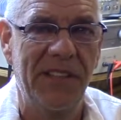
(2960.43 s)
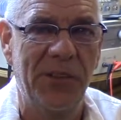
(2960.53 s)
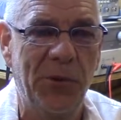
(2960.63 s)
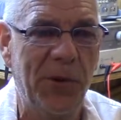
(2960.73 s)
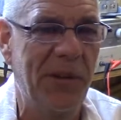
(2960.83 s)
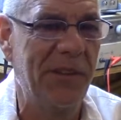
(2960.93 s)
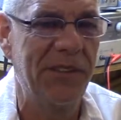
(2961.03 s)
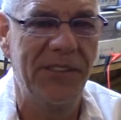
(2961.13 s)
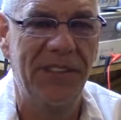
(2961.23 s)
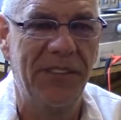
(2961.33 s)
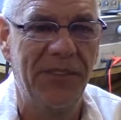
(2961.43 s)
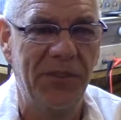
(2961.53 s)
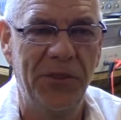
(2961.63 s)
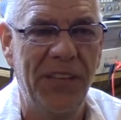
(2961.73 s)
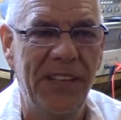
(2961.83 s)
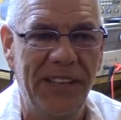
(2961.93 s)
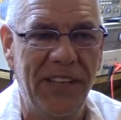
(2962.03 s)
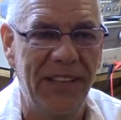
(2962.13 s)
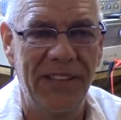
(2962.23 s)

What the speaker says: the world, you know, today think.